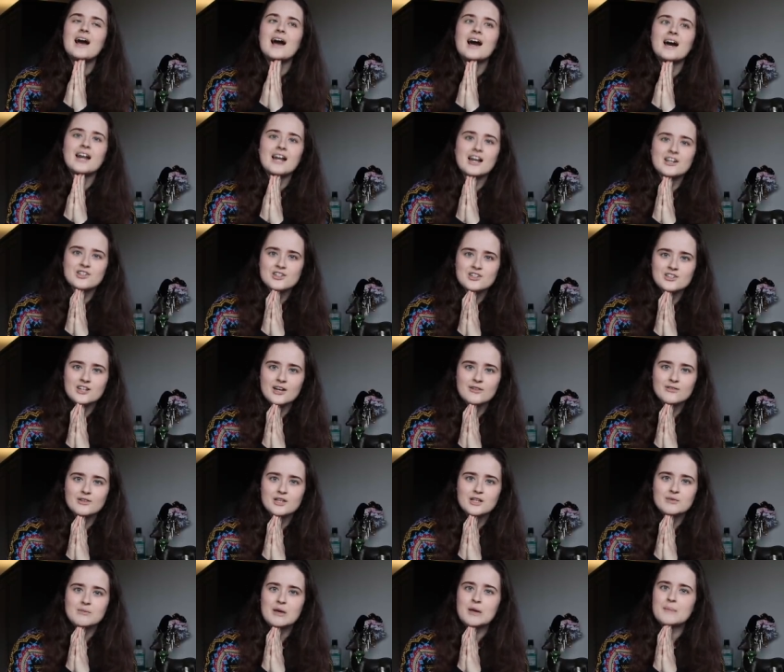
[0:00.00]
And I should
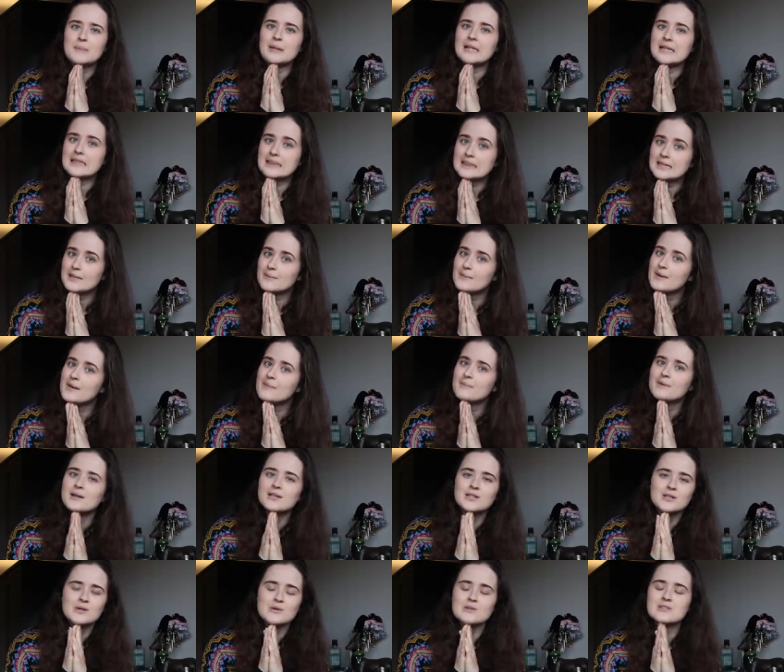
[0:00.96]
definitely maybe limit my
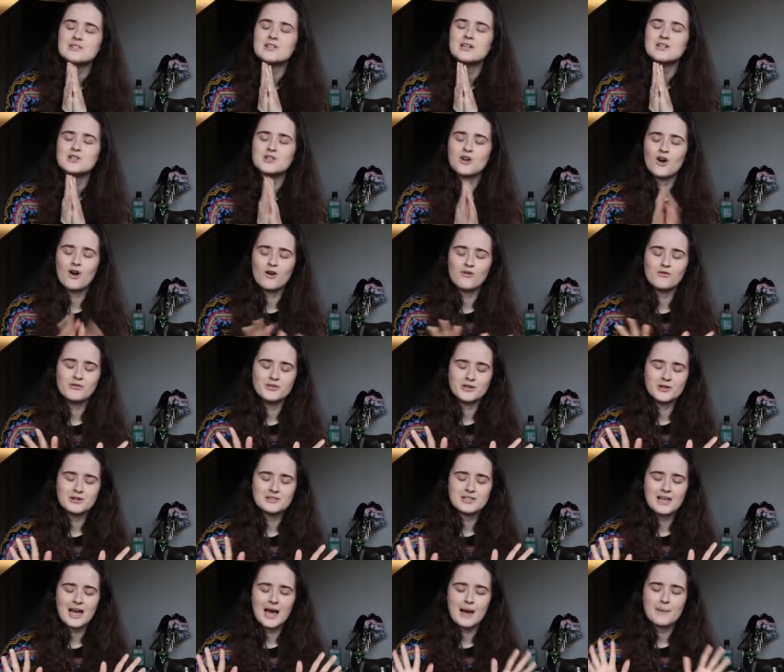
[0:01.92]
usage of
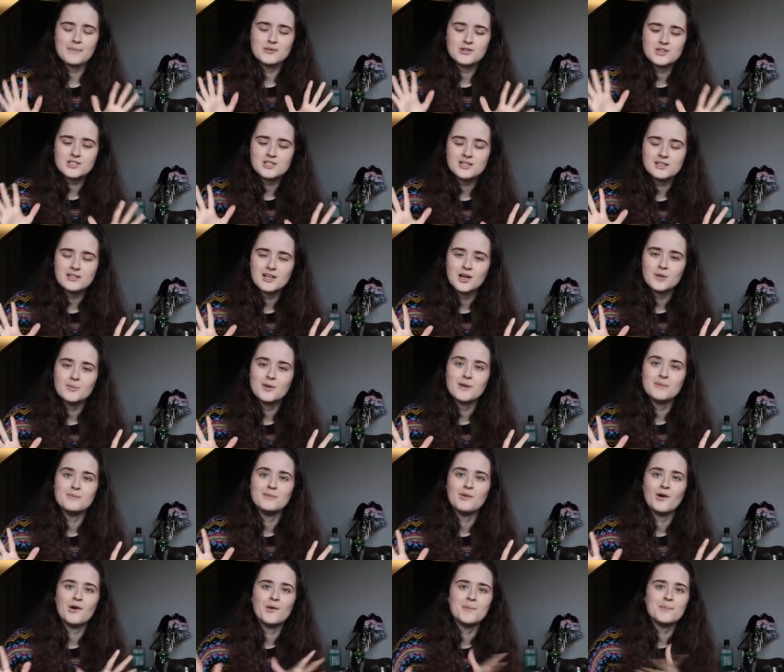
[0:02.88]
those apps just a little bit
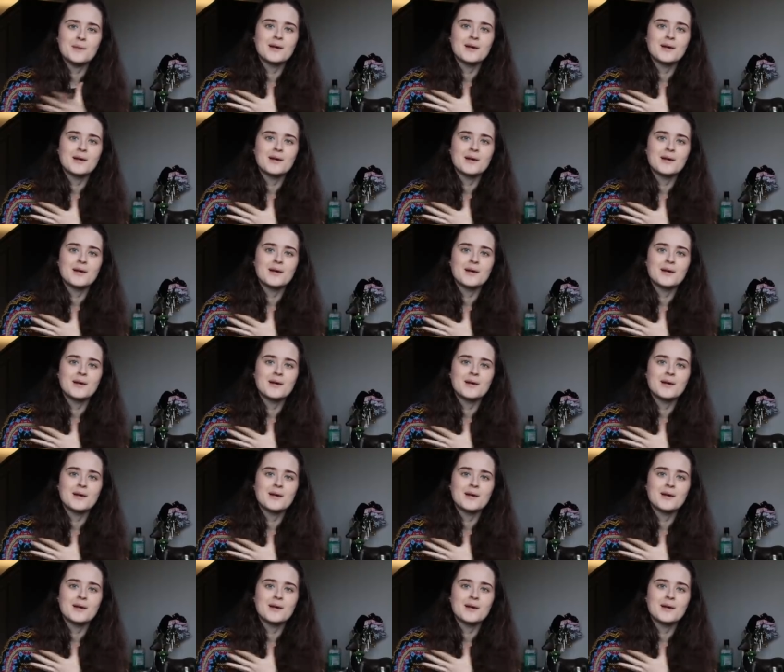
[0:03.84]
more,